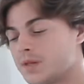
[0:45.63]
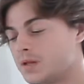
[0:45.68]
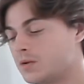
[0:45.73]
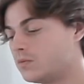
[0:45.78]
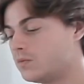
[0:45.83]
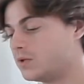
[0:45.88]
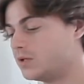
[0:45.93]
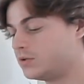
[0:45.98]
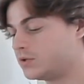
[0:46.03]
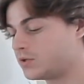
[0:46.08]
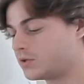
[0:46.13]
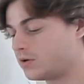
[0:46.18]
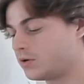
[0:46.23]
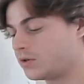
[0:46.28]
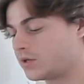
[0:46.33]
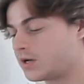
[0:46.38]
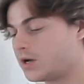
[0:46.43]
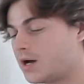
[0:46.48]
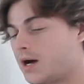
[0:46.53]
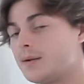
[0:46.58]
When you stir the
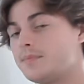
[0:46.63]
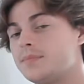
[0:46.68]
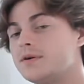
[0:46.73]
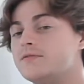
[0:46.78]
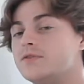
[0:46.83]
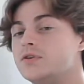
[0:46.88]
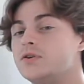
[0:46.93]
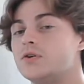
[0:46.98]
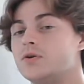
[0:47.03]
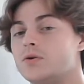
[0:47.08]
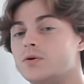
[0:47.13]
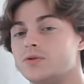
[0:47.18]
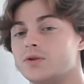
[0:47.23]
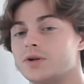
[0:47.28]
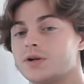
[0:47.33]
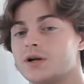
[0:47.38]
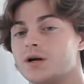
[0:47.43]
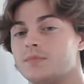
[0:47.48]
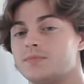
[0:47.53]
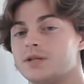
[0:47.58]
cup, if you don't hold the
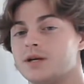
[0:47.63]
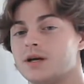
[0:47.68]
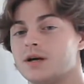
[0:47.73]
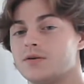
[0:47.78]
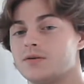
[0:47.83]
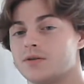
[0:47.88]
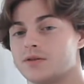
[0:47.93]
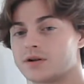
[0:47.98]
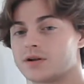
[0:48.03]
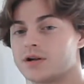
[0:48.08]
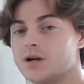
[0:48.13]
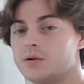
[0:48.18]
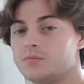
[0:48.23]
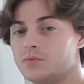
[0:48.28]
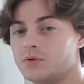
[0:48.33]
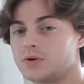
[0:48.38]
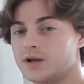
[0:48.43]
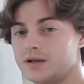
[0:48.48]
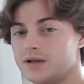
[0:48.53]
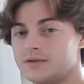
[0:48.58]
cup down, the cup
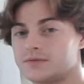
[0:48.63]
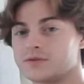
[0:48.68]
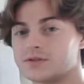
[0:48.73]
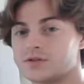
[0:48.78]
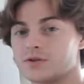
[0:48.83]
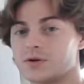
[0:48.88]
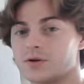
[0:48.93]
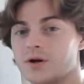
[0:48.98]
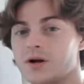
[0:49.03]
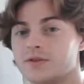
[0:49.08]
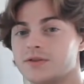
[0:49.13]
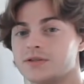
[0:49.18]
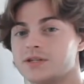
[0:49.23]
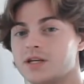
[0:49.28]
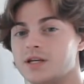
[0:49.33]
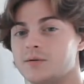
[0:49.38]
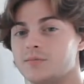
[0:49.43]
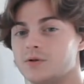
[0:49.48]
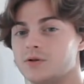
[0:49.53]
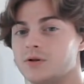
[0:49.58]
will kind of stir on the
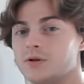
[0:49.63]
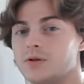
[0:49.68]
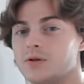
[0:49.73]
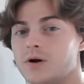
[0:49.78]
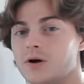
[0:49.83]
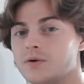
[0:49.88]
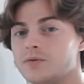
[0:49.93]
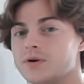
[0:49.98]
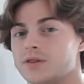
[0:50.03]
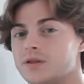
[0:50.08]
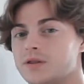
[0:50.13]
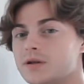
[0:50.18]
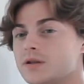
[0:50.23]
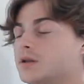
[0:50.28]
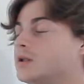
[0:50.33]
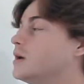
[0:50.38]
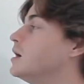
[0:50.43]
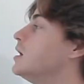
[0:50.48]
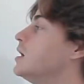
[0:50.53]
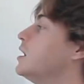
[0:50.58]
table along with
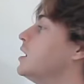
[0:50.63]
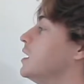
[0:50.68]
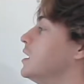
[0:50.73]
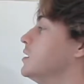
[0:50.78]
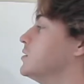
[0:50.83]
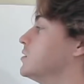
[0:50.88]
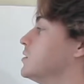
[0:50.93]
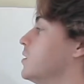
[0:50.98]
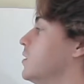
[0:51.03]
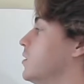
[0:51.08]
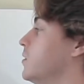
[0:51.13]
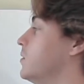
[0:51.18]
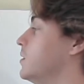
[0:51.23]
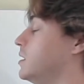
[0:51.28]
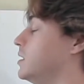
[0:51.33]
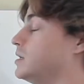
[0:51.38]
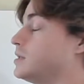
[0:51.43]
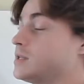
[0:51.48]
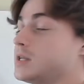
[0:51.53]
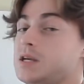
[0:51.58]
it. And so
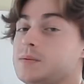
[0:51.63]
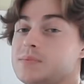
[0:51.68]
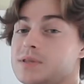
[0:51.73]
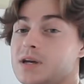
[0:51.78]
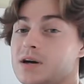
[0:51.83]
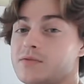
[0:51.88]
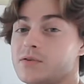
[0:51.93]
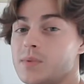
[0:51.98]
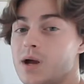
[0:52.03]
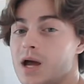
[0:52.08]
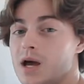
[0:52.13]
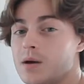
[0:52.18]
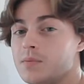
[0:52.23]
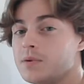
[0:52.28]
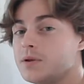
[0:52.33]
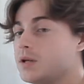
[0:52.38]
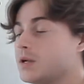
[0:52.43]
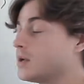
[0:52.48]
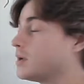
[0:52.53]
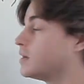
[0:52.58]
to keep that from
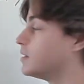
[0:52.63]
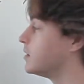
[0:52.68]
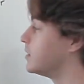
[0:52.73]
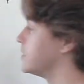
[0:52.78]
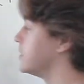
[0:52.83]
happening,